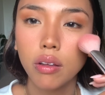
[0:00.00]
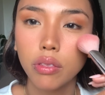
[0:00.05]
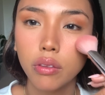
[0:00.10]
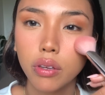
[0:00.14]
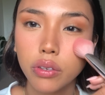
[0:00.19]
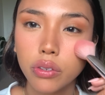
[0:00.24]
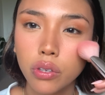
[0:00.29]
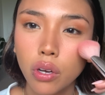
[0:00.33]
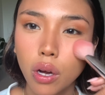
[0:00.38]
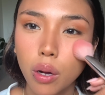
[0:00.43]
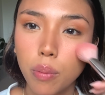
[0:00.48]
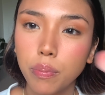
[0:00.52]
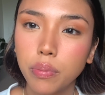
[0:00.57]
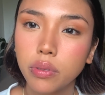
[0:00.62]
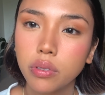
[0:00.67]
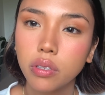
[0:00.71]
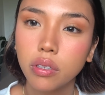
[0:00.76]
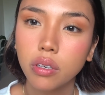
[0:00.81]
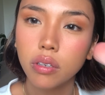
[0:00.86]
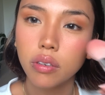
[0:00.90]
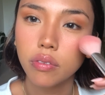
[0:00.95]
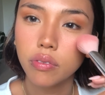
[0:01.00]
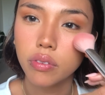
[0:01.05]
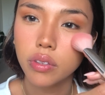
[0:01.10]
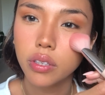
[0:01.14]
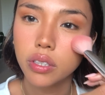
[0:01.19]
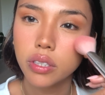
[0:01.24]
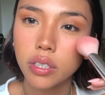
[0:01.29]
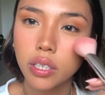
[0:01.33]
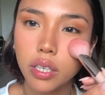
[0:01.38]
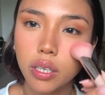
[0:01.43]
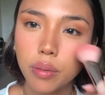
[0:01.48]
the tops of the
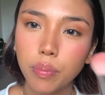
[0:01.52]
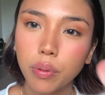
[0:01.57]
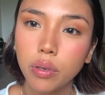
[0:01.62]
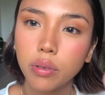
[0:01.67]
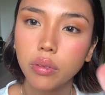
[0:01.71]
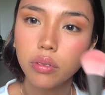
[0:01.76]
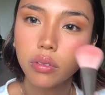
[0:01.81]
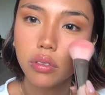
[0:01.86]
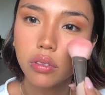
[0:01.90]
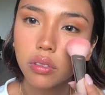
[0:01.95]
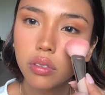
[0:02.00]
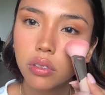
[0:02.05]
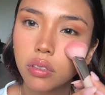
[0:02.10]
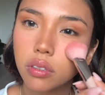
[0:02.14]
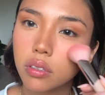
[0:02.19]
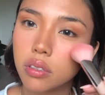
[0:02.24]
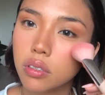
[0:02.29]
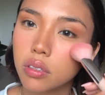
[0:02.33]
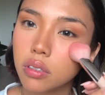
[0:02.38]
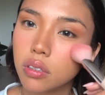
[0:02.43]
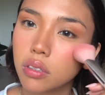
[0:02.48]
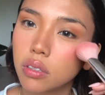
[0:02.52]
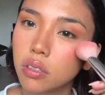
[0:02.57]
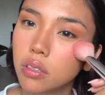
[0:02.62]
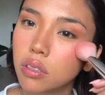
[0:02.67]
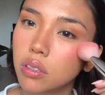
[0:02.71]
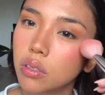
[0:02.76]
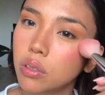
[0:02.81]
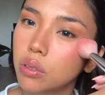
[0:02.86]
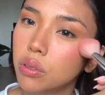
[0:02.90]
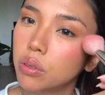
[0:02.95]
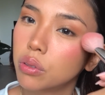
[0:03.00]
cheekbones
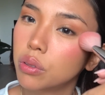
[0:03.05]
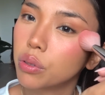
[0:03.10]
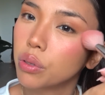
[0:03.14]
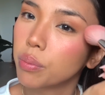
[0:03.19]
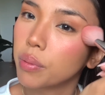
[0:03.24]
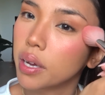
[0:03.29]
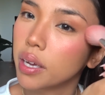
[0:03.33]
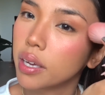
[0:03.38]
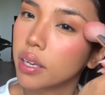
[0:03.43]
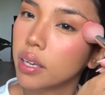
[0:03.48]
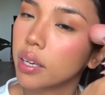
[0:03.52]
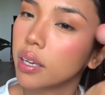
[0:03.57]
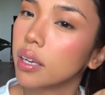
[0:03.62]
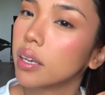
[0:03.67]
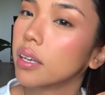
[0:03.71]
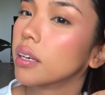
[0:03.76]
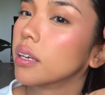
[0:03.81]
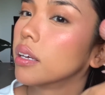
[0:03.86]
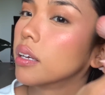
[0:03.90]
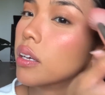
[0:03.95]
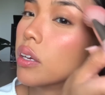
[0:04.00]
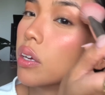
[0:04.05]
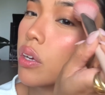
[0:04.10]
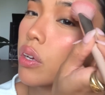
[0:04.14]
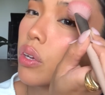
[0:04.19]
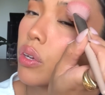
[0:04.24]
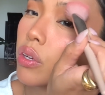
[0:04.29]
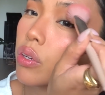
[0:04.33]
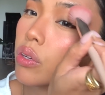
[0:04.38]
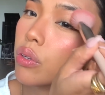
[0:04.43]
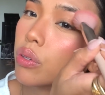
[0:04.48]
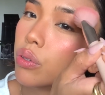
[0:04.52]
all the way in
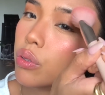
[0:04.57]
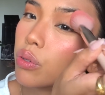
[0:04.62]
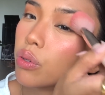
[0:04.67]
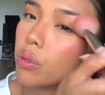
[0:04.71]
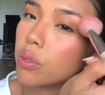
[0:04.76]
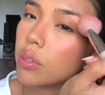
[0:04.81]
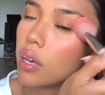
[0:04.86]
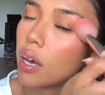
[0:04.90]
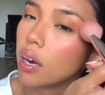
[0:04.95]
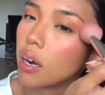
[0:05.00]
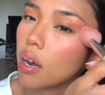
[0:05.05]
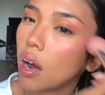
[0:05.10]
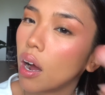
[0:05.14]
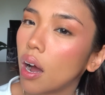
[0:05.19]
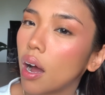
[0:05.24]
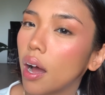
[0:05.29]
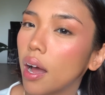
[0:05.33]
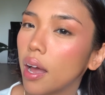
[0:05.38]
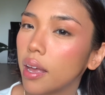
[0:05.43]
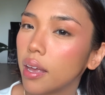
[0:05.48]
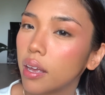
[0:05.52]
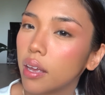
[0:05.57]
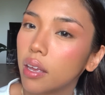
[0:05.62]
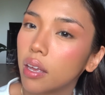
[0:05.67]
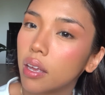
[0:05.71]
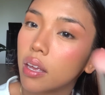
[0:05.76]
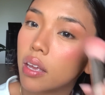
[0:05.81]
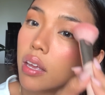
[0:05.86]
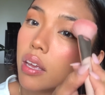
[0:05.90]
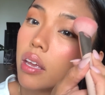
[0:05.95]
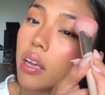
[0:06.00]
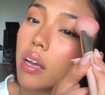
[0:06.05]
to that eye
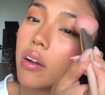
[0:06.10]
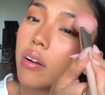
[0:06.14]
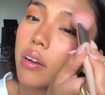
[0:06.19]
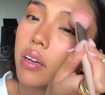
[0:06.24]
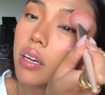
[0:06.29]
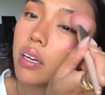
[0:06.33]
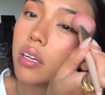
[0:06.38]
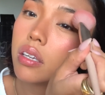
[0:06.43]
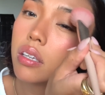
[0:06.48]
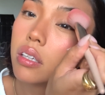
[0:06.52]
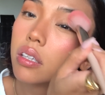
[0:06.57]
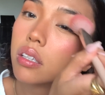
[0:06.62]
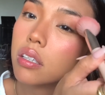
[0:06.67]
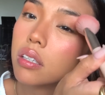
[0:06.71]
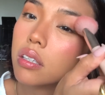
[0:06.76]
area.